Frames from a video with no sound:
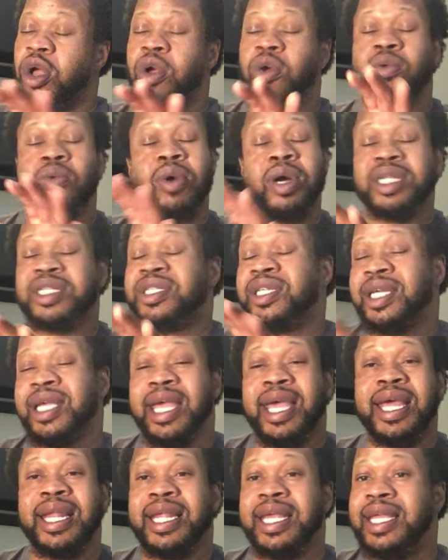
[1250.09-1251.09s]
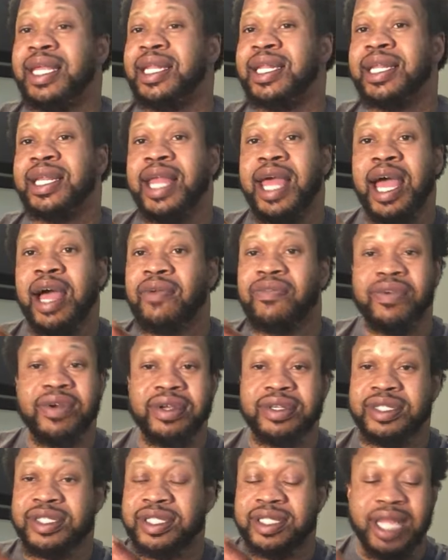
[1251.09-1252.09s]
Once again, he
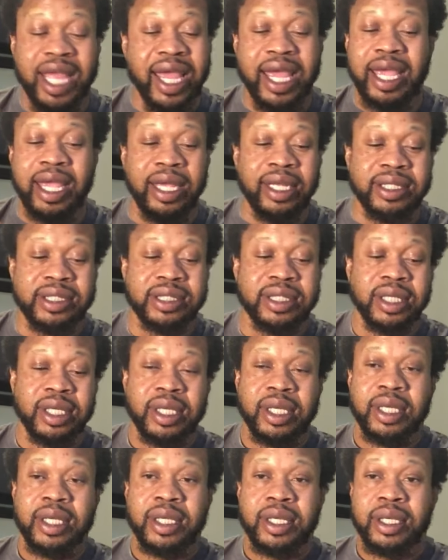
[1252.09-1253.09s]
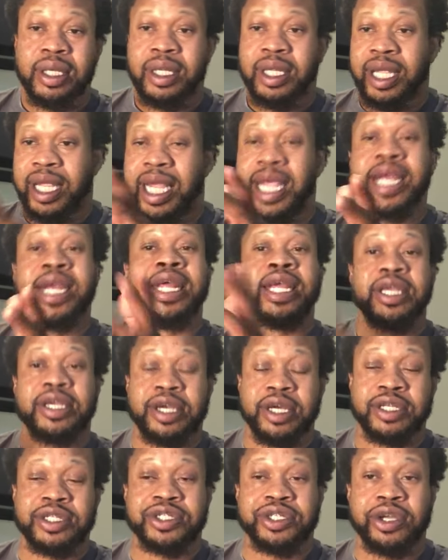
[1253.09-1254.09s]
never states any
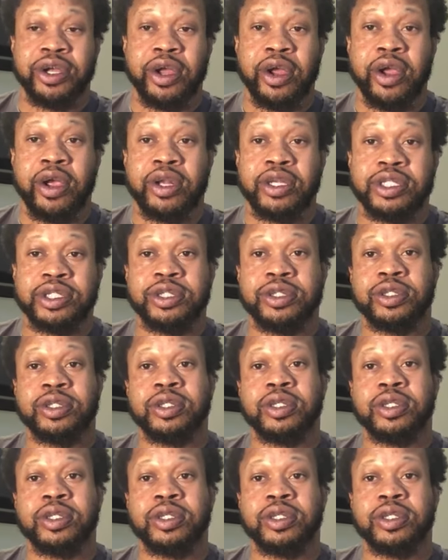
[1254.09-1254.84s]
concerns